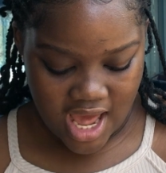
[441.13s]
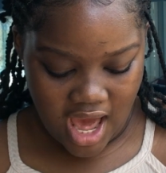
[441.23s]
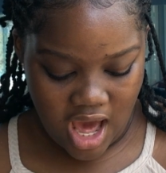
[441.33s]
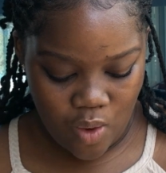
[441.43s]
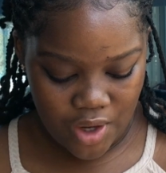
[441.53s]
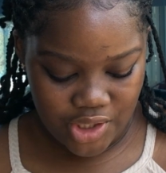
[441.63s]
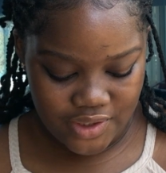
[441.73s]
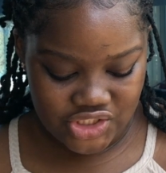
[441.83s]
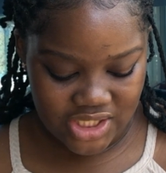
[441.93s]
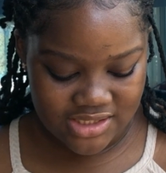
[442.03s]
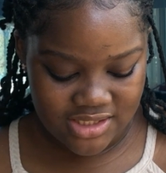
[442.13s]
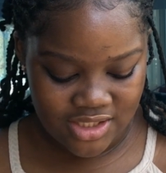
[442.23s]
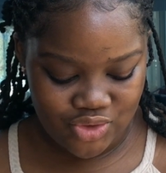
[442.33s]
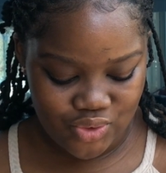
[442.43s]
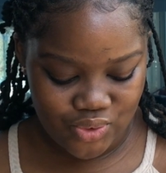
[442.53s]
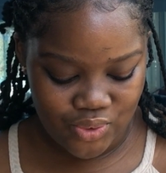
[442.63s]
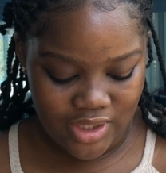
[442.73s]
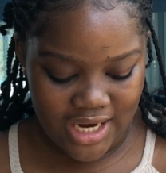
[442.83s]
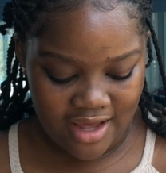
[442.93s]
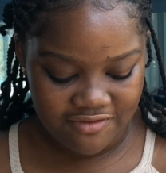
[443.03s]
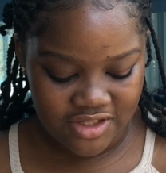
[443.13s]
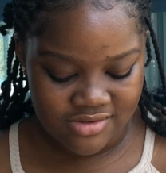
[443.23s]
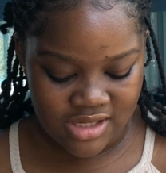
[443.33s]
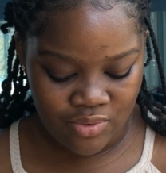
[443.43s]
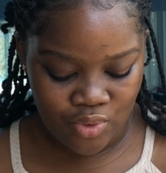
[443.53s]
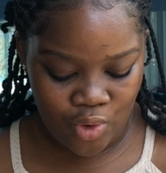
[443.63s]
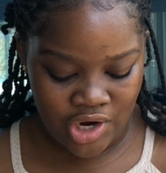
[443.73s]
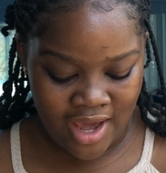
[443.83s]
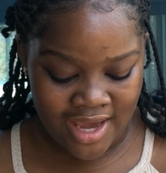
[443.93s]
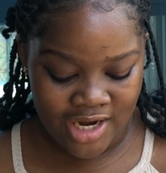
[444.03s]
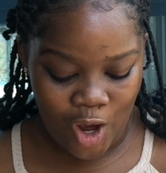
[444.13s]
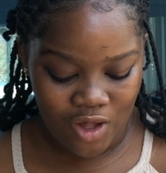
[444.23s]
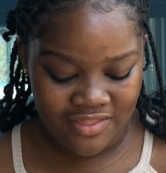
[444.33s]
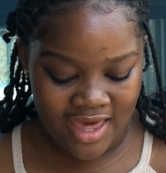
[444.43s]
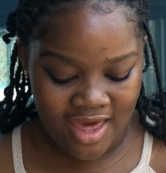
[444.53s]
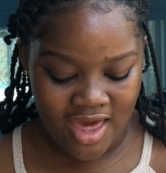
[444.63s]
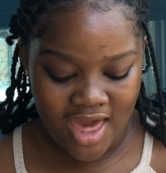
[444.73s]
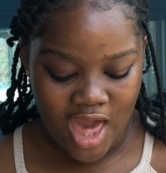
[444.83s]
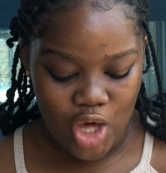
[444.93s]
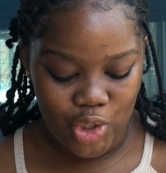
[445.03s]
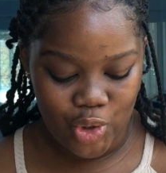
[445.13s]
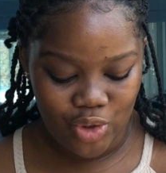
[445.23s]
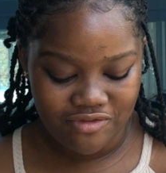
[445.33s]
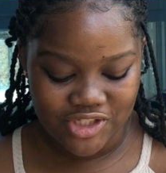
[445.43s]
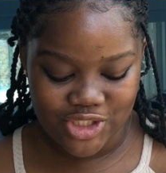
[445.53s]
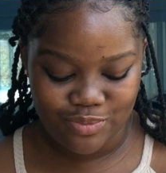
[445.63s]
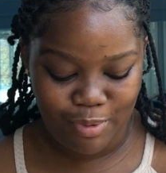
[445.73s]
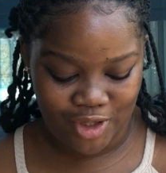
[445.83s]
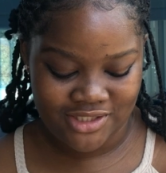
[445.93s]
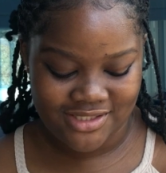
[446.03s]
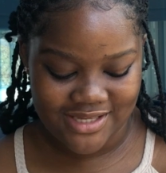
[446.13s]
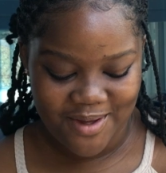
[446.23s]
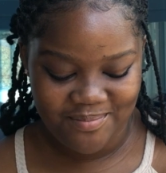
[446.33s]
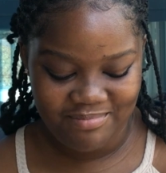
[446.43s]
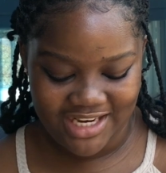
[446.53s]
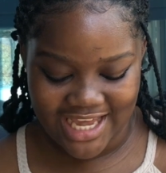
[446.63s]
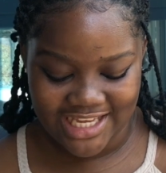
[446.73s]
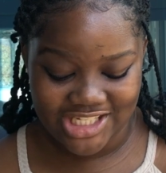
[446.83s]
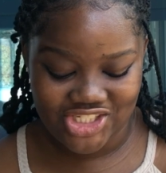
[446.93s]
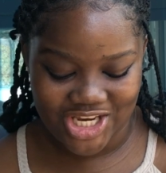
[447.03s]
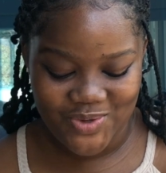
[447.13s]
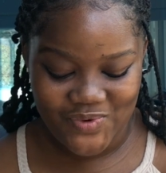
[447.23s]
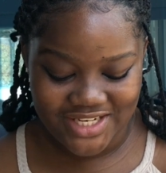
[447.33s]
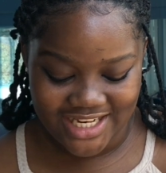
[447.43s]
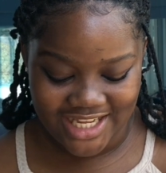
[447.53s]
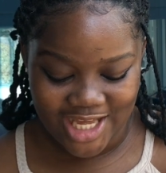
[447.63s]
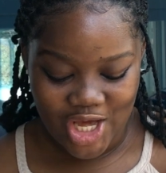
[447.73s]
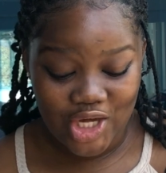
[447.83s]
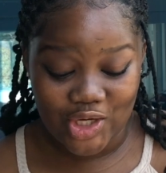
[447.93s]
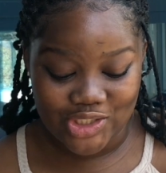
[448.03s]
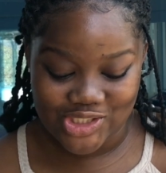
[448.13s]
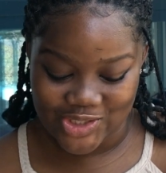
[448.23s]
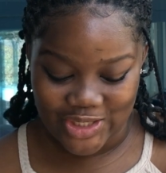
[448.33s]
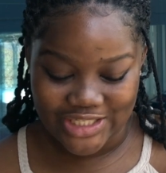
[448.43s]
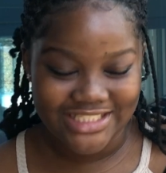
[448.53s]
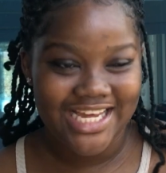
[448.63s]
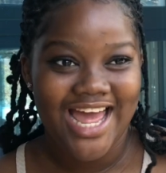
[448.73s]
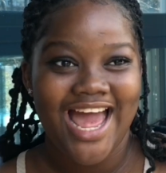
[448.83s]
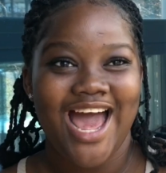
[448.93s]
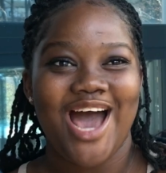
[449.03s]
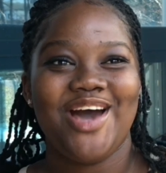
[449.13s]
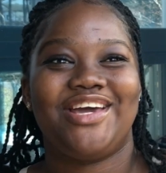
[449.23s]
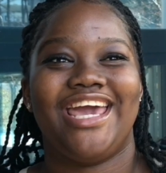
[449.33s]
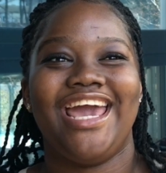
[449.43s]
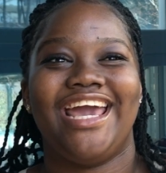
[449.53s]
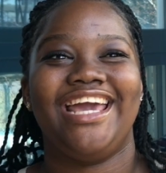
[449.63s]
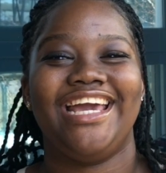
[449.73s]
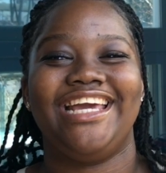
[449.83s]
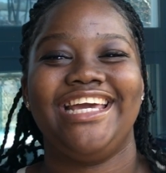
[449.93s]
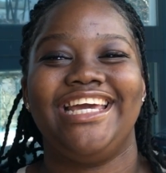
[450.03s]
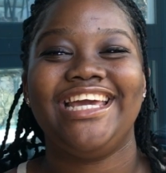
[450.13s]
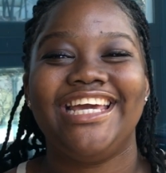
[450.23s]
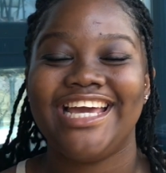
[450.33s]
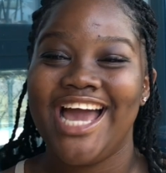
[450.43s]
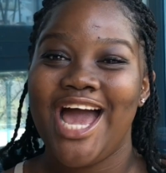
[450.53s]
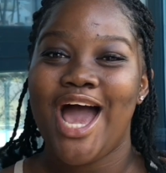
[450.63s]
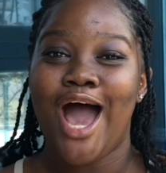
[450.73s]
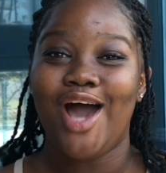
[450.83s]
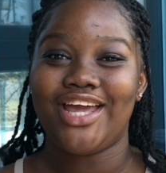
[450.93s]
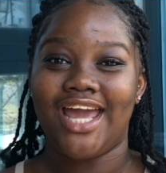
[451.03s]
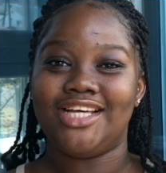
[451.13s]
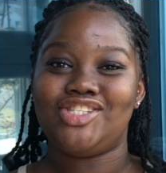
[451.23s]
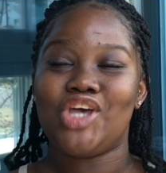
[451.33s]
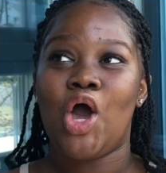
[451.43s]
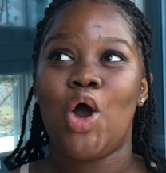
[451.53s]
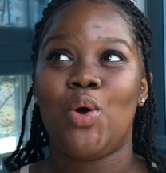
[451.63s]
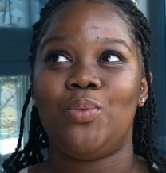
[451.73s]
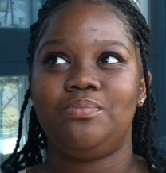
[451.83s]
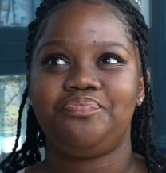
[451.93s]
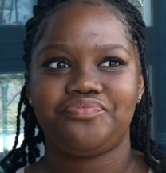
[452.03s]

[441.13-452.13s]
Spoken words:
how are you adjusting to life in South Korea, and are there groove spots? Mean I get genuinely concerned. Okay, so